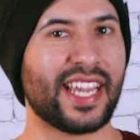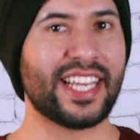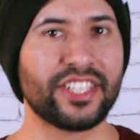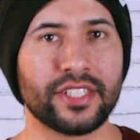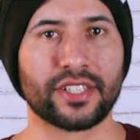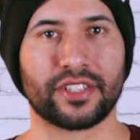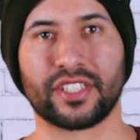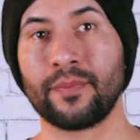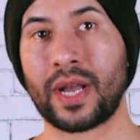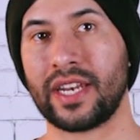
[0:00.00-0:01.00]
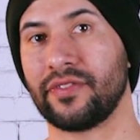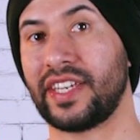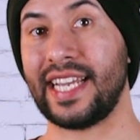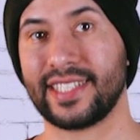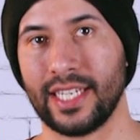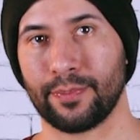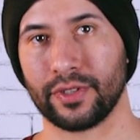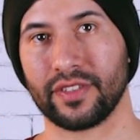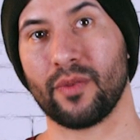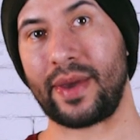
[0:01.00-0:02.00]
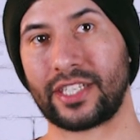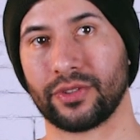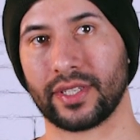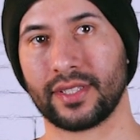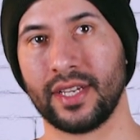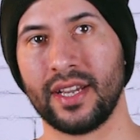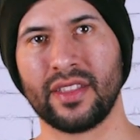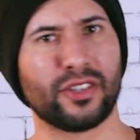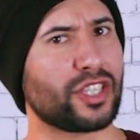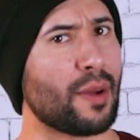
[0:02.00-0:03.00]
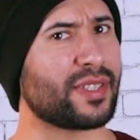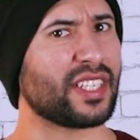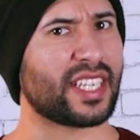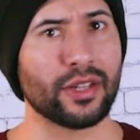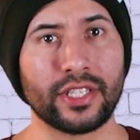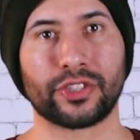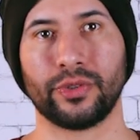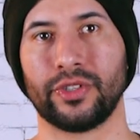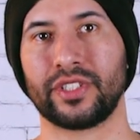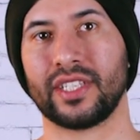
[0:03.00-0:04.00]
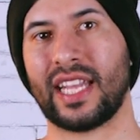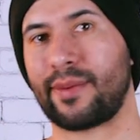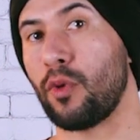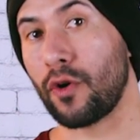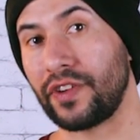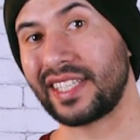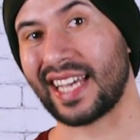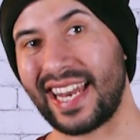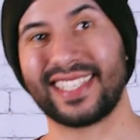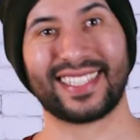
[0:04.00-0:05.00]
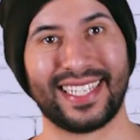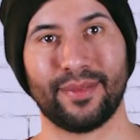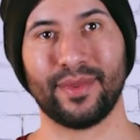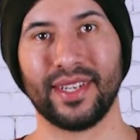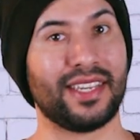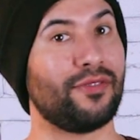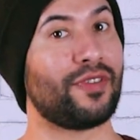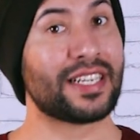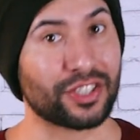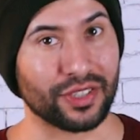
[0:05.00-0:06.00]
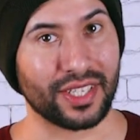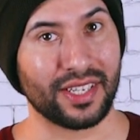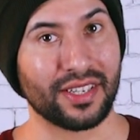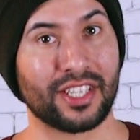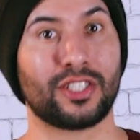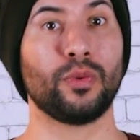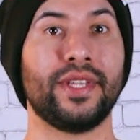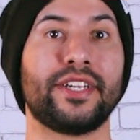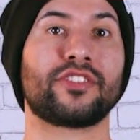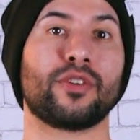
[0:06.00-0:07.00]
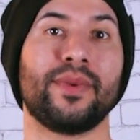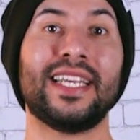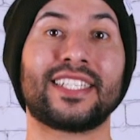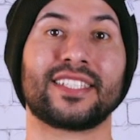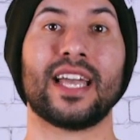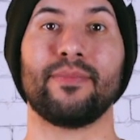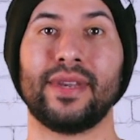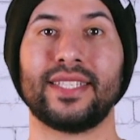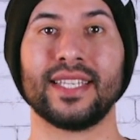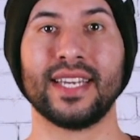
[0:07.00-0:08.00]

agents are some kind of gatekeepers of the Matrix. Their job is to kill intruders like Morpheus and his team. Eventually, the 2 leaders from each side meet,